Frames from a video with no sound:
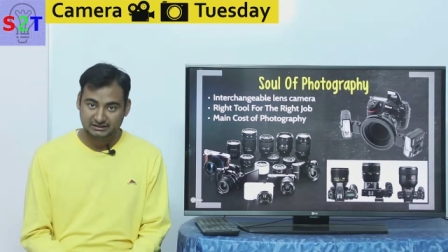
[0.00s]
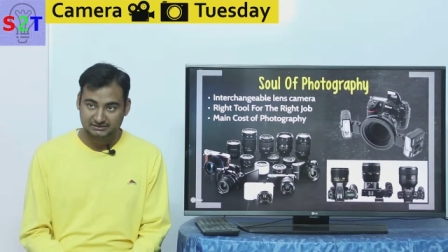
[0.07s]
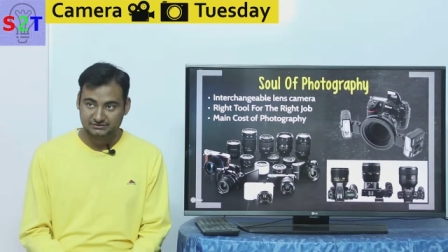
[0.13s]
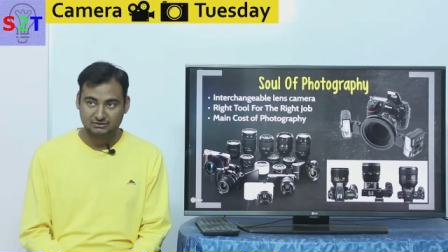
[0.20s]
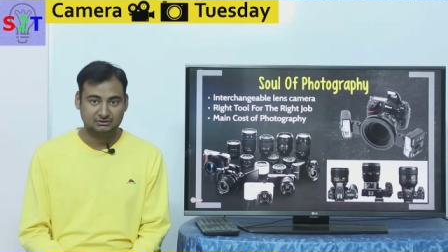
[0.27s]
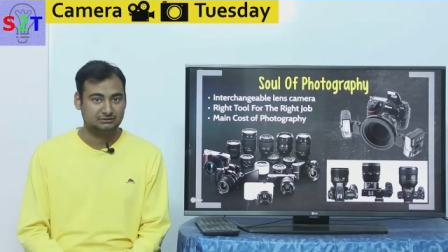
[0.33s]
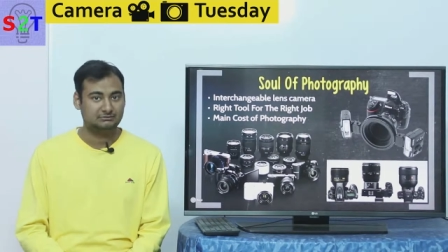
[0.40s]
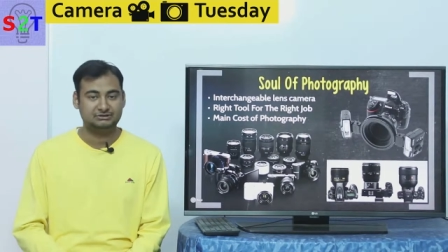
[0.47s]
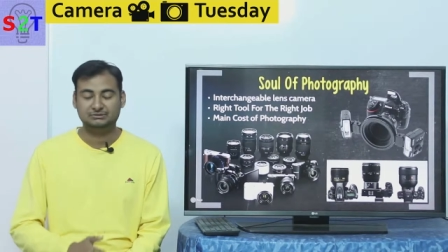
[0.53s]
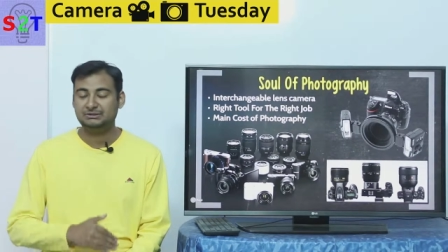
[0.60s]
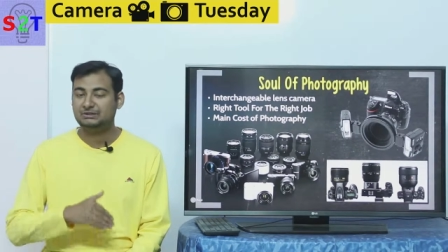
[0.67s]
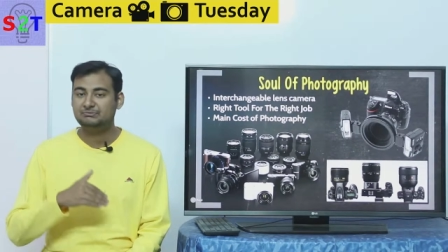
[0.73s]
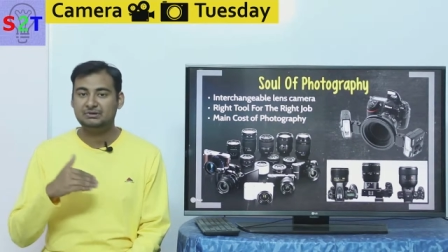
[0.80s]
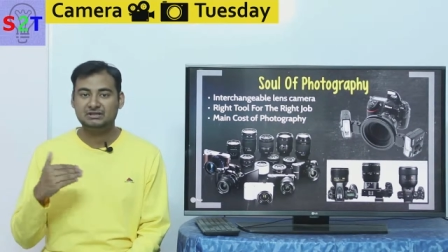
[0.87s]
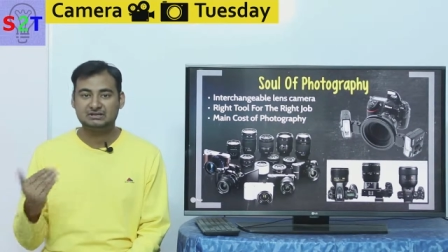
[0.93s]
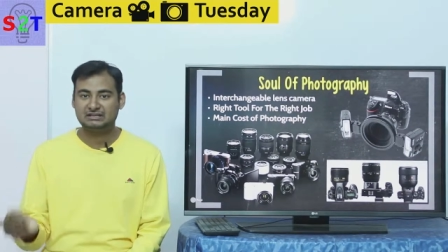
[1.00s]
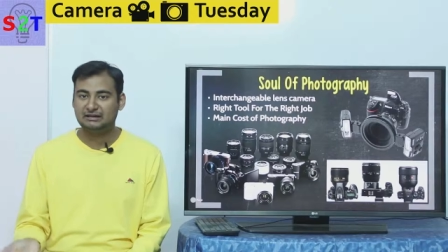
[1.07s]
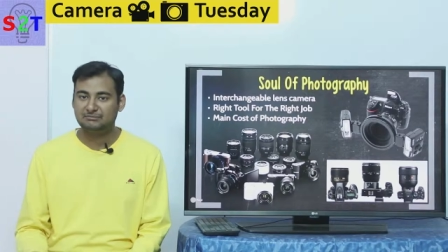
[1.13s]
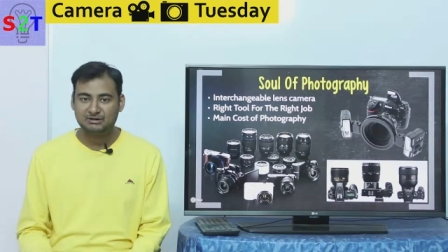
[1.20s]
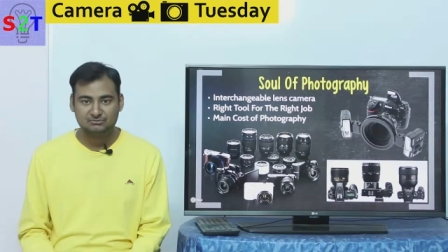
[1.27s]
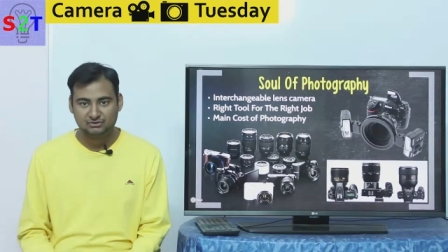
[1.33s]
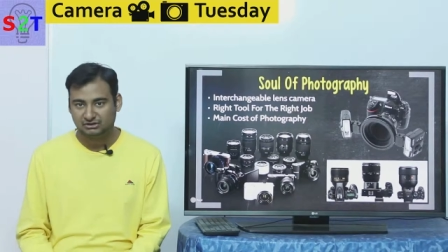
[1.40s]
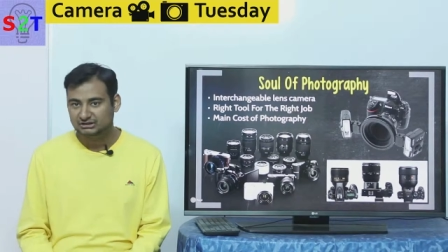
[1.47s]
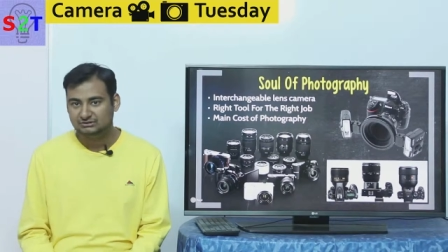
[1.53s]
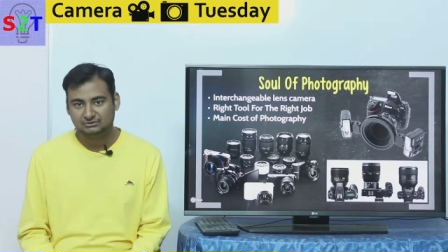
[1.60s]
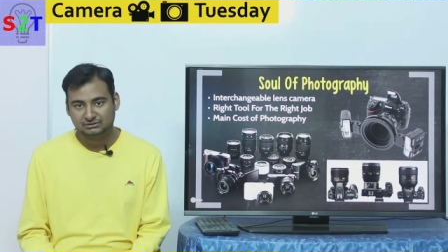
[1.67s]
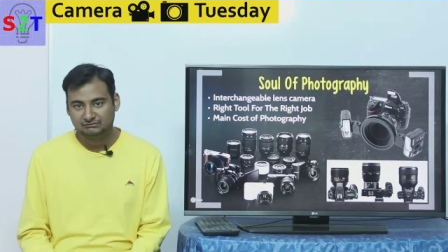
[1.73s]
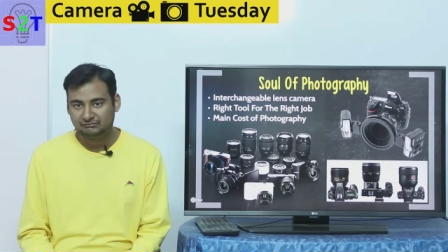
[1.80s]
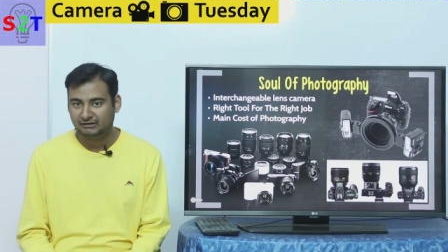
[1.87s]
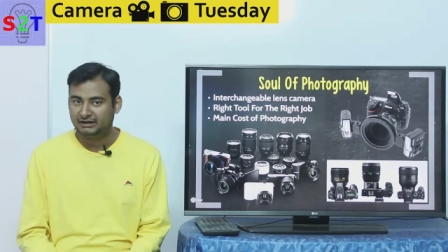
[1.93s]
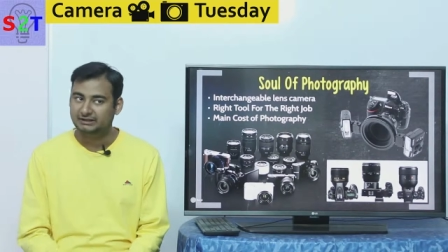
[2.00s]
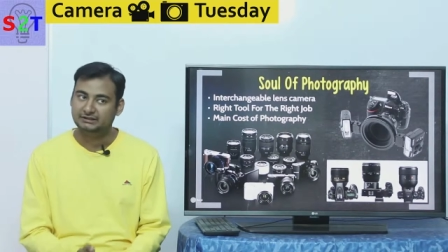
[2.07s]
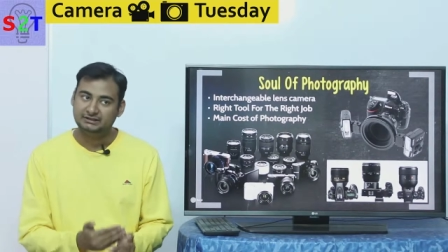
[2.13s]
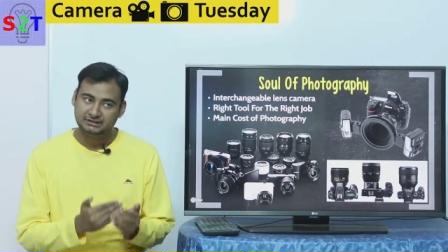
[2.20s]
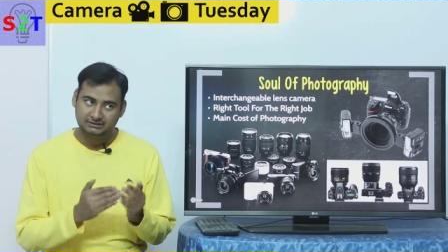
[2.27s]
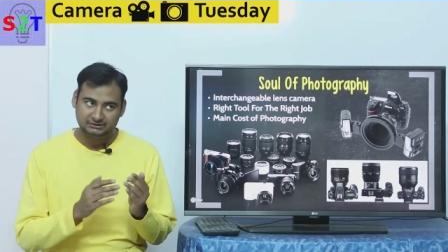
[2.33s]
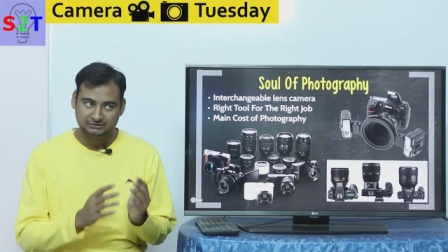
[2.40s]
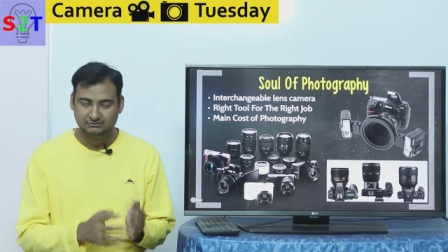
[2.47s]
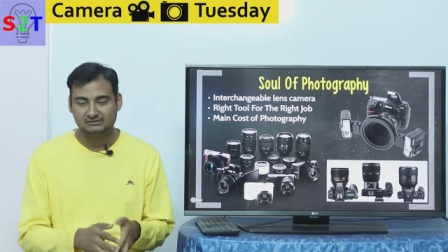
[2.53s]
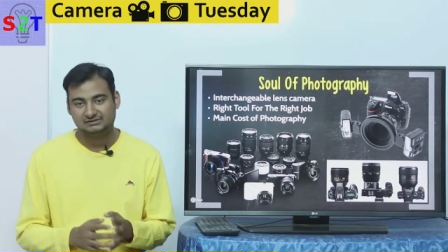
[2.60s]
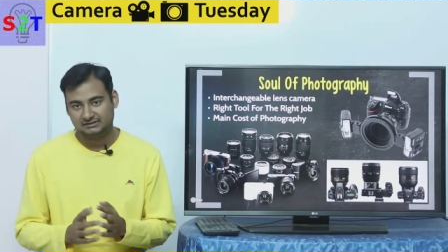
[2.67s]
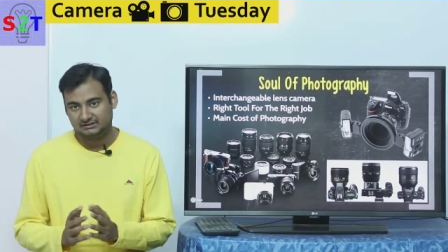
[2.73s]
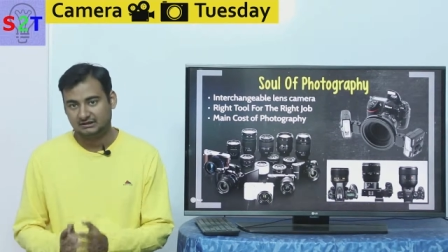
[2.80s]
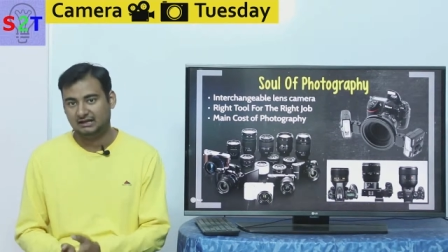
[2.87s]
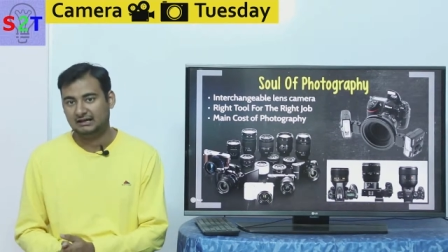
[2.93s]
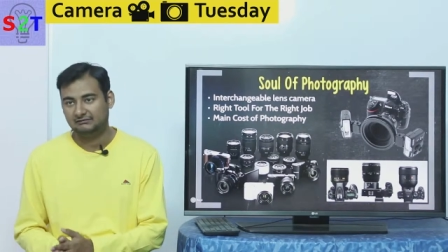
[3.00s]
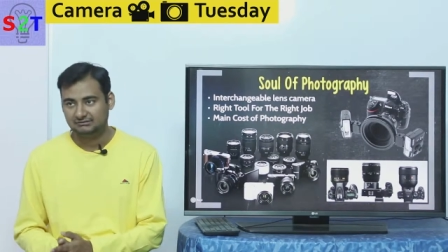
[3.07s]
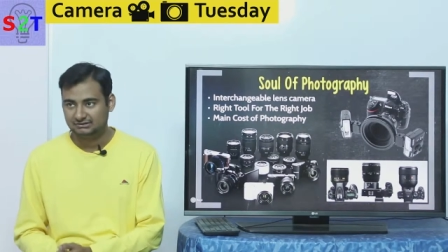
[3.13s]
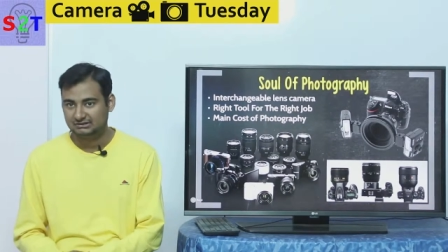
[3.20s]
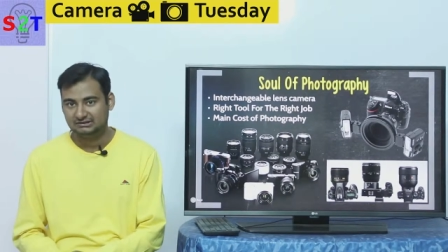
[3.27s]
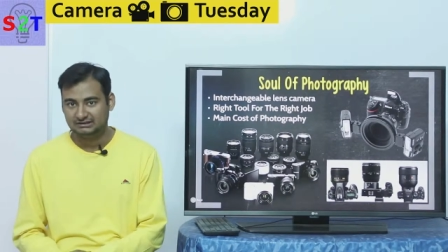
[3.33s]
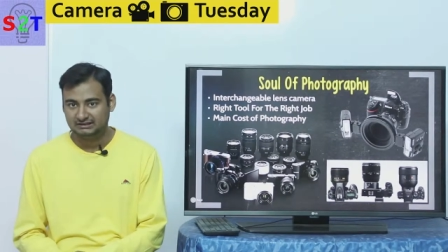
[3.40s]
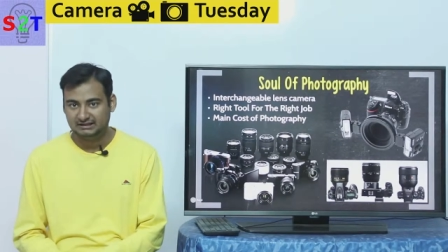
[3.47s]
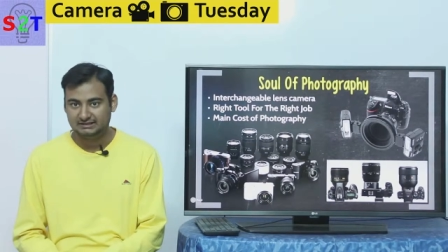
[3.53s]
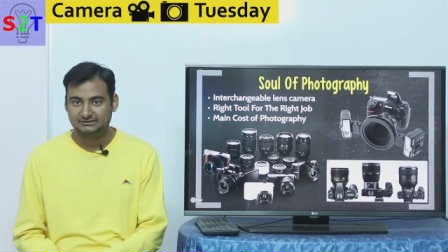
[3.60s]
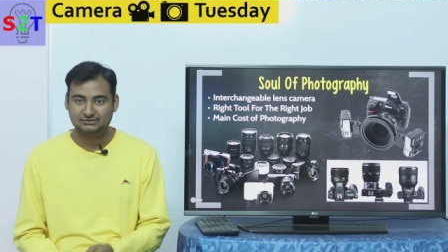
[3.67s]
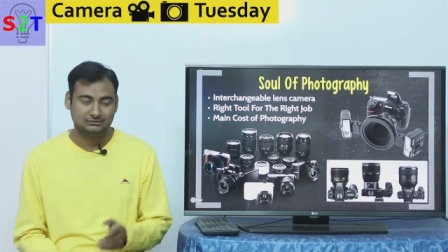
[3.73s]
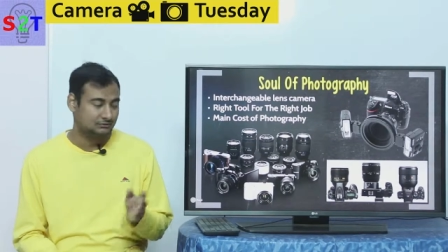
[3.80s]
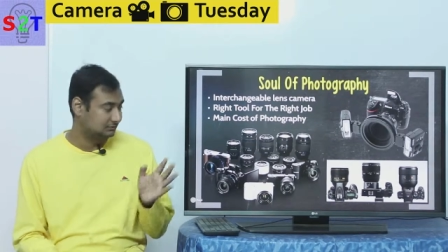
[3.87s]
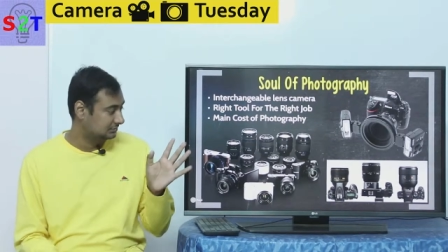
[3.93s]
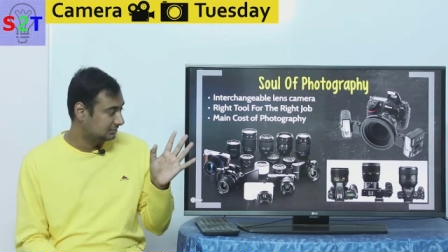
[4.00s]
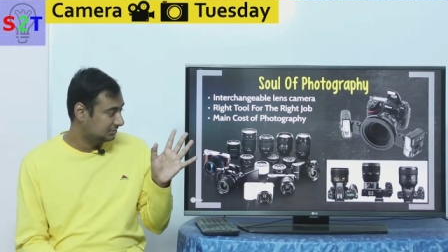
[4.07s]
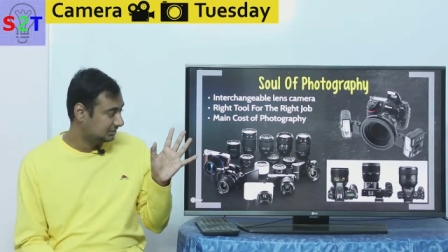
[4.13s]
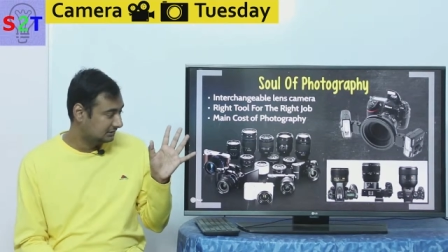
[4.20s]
lens on the best camera body you can find you will still have a shitty lens so